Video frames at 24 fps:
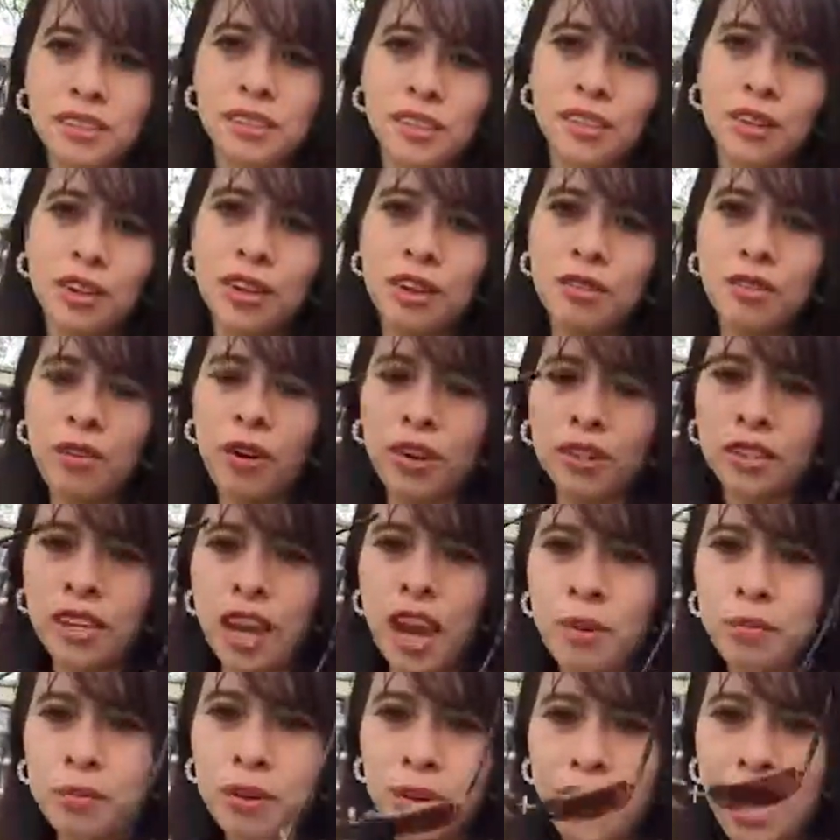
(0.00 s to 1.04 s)
So looking forward to
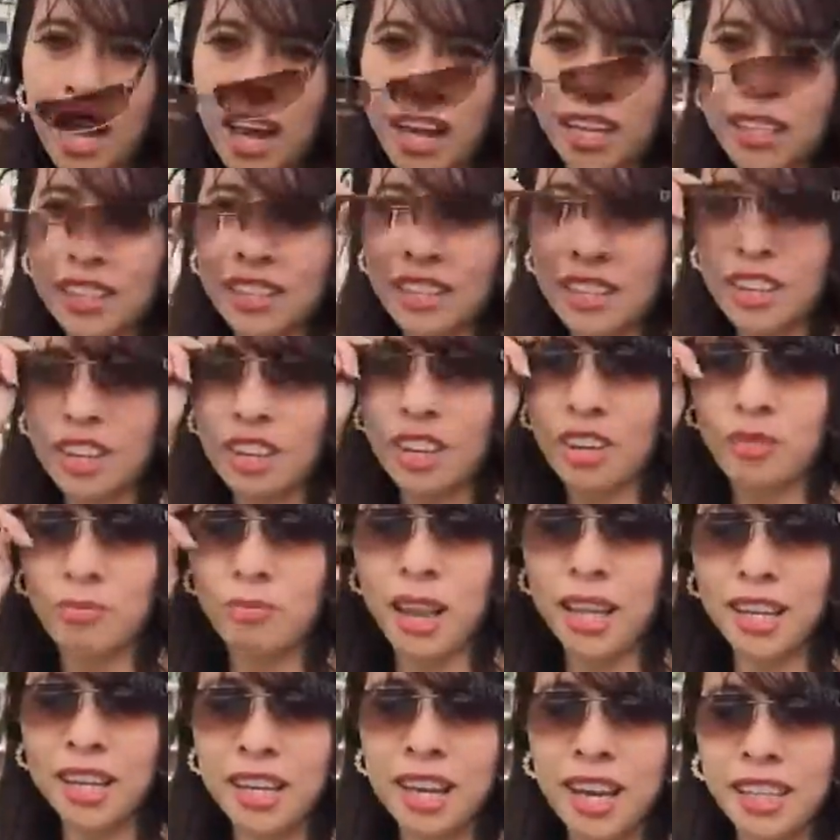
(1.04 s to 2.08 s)
help you guys.
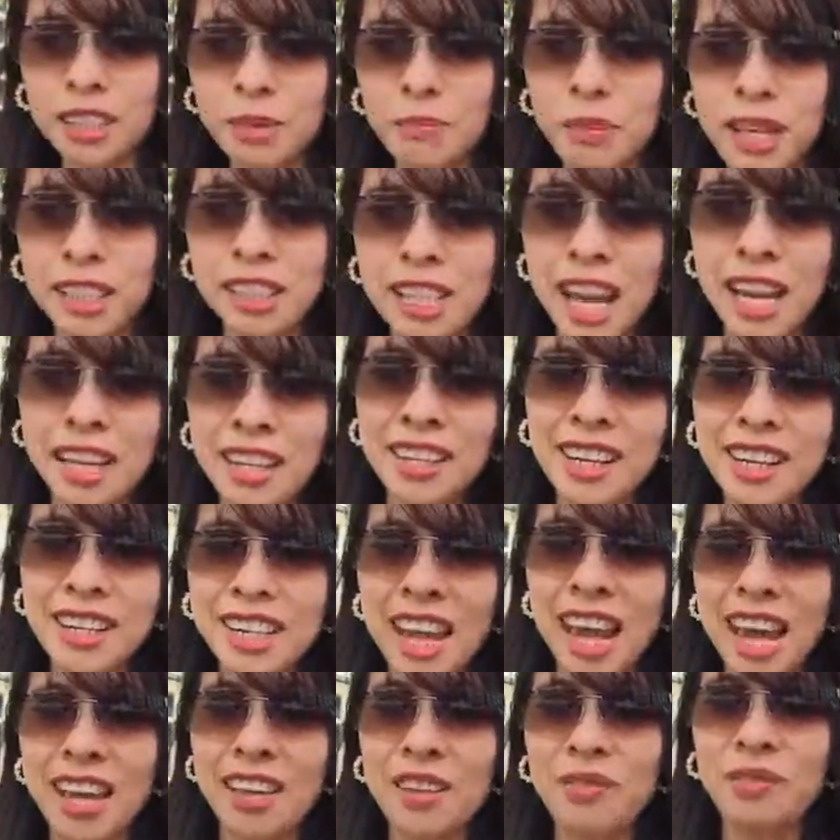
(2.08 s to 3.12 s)
Make it a spectacular
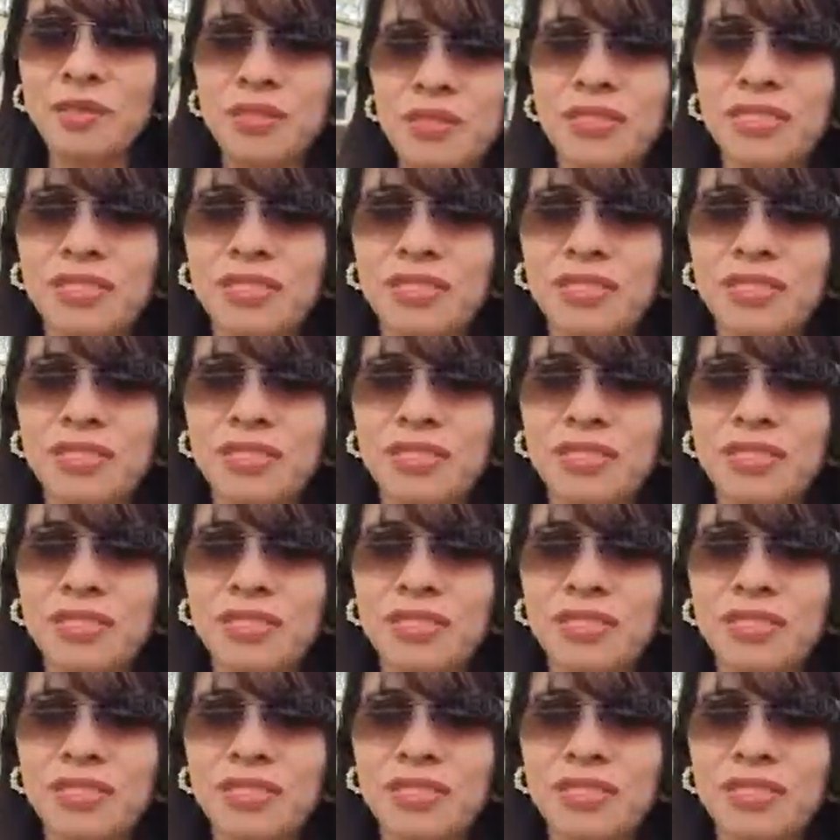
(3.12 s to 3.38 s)
day.